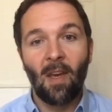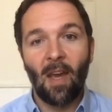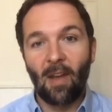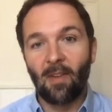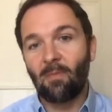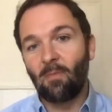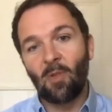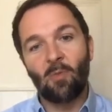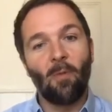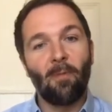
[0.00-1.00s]
And
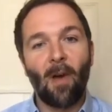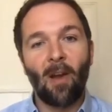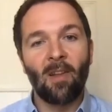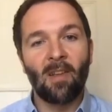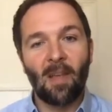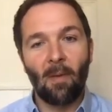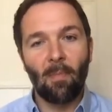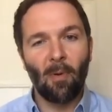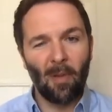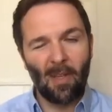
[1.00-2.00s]
just one final
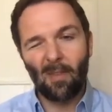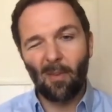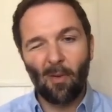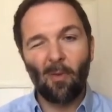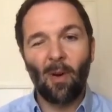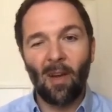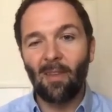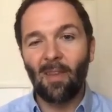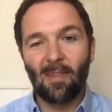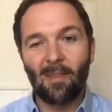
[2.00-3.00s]
example, it's not quite,
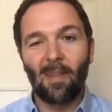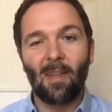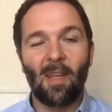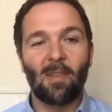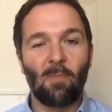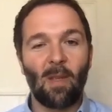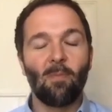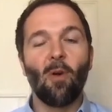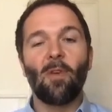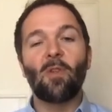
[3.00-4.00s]
it's more of a